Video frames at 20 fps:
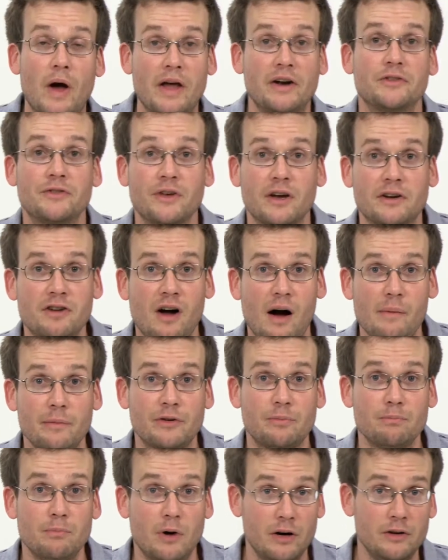Writers like
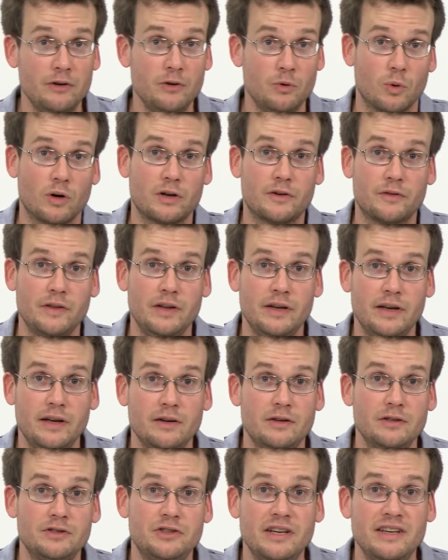Thomas Munn, who worked for the
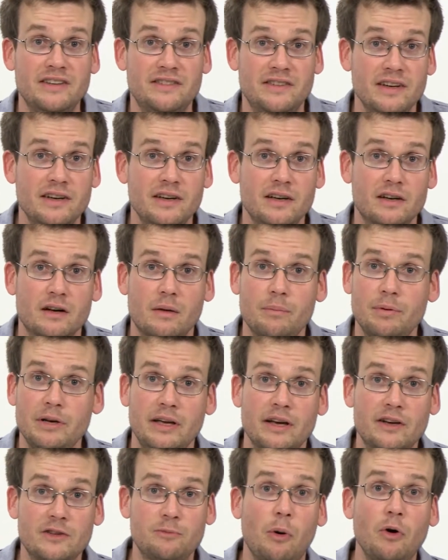English East India
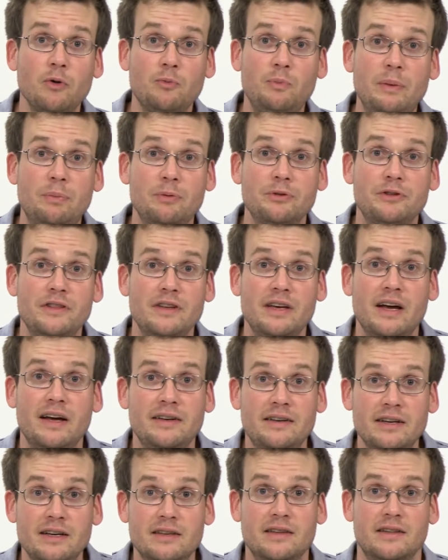Company, exposed people to the
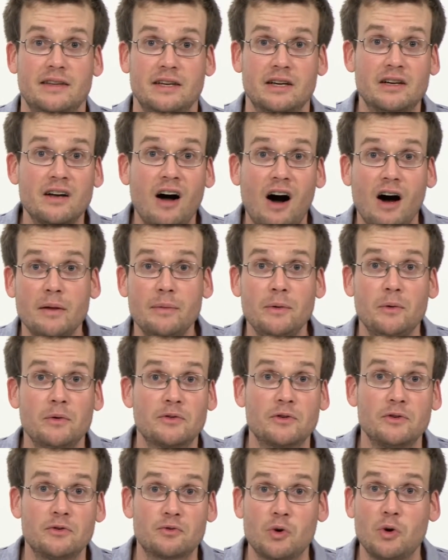idea that the economy
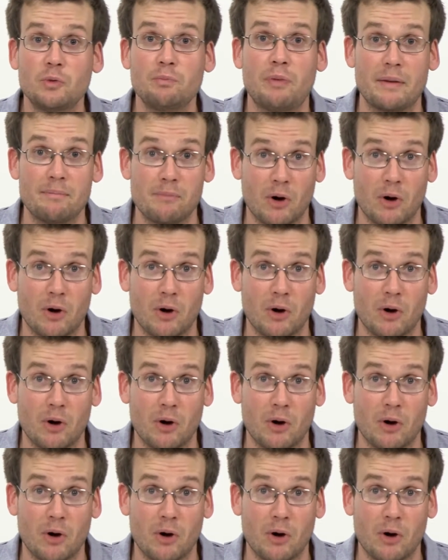was controlled by